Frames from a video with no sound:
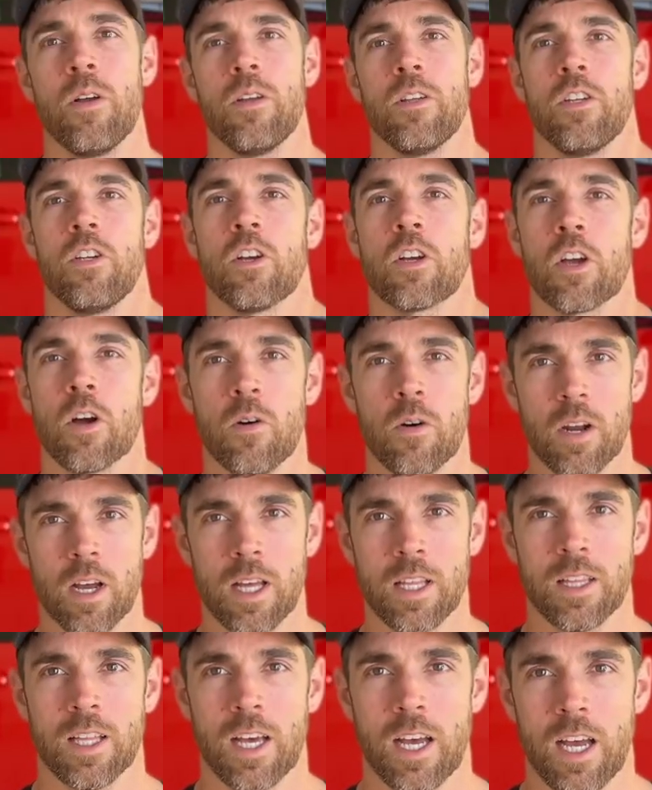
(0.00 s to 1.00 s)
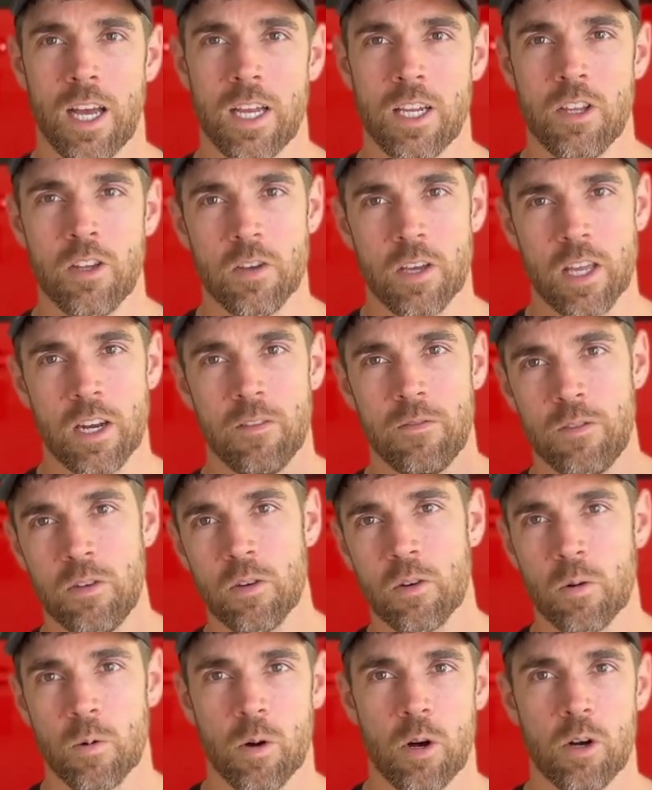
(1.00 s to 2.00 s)
You're going online, you get a
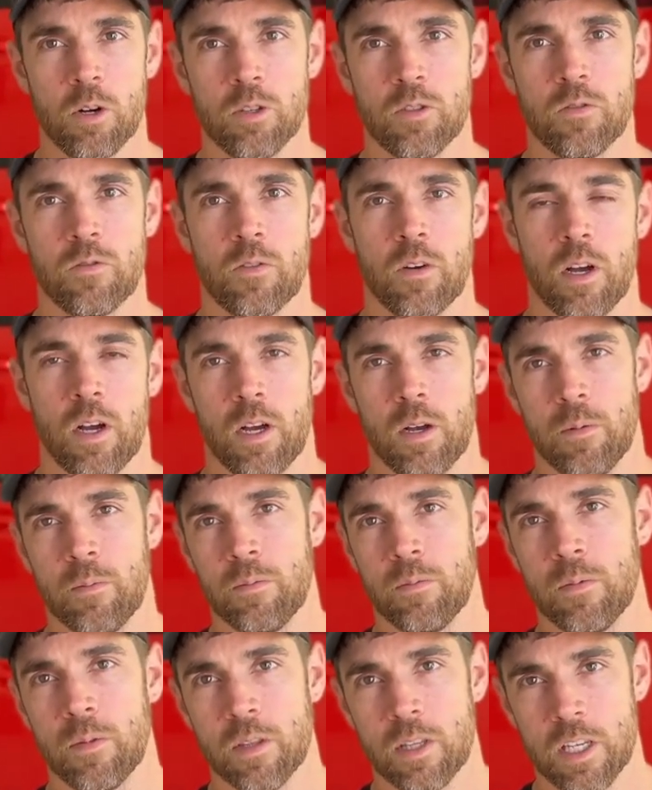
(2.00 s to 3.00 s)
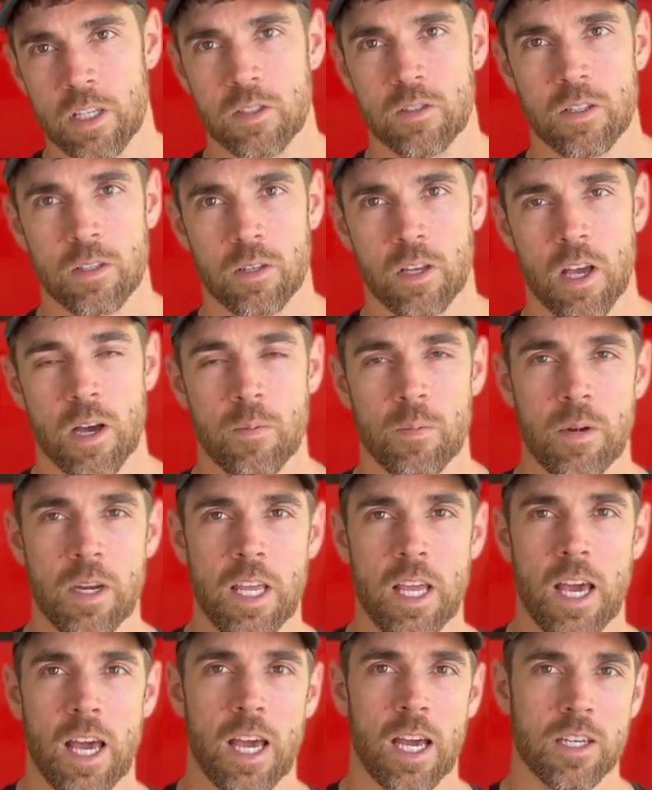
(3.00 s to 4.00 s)
few quotes from this
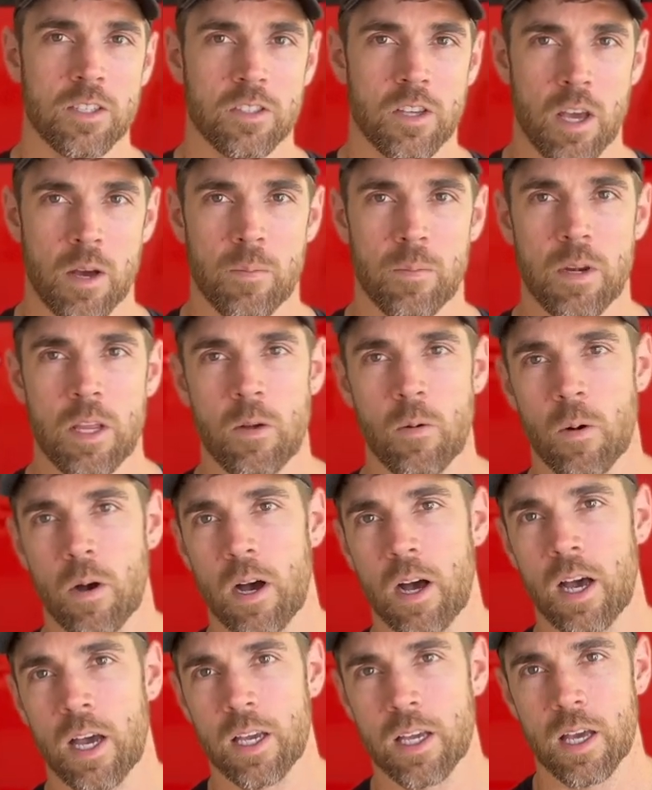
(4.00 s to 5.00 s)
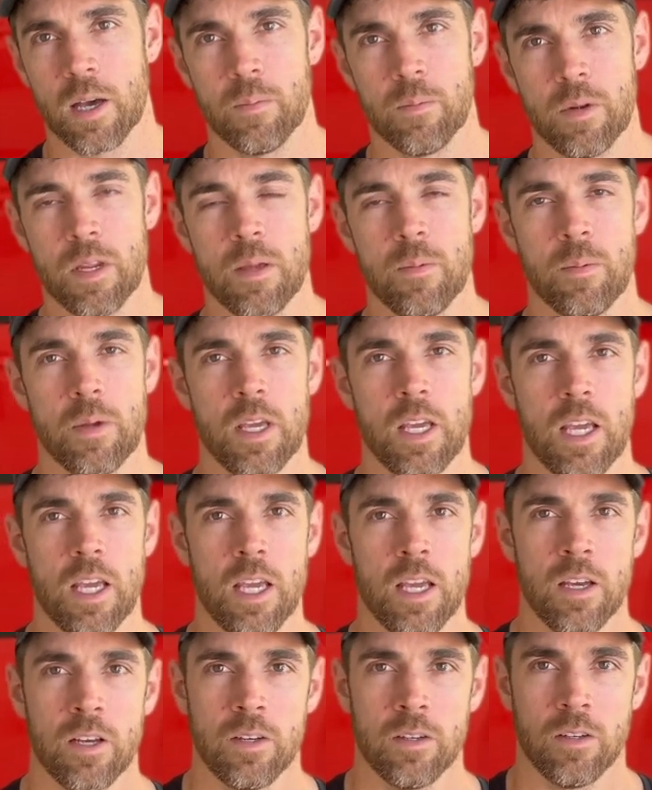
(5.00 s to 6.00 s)
company X, company Y, company
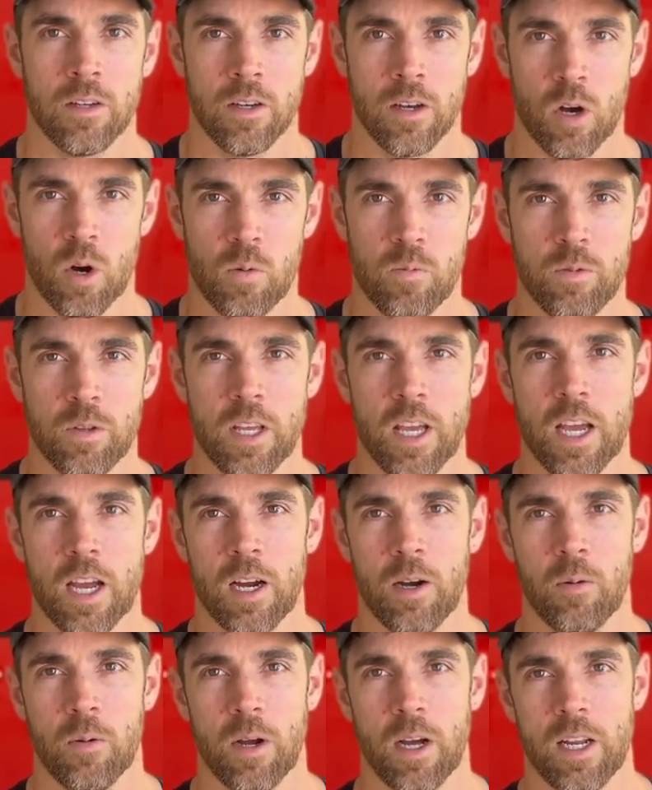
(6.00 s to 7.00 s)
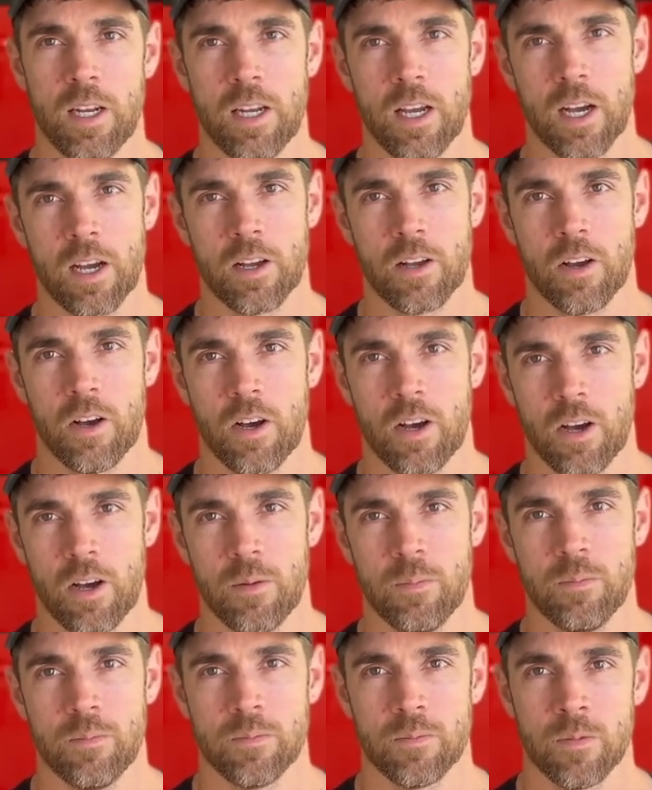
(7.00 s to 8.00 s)
B, hopefully
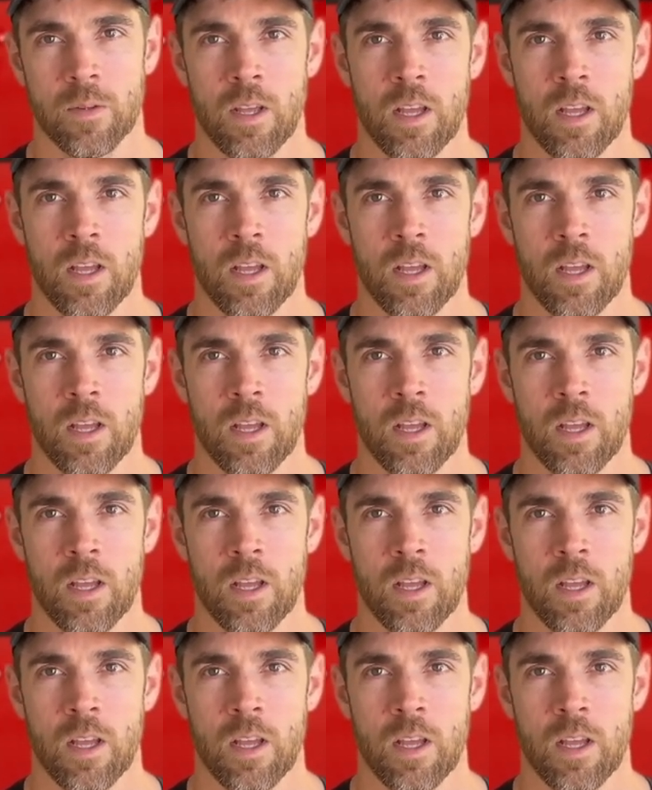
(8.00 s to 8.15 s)
airride.com.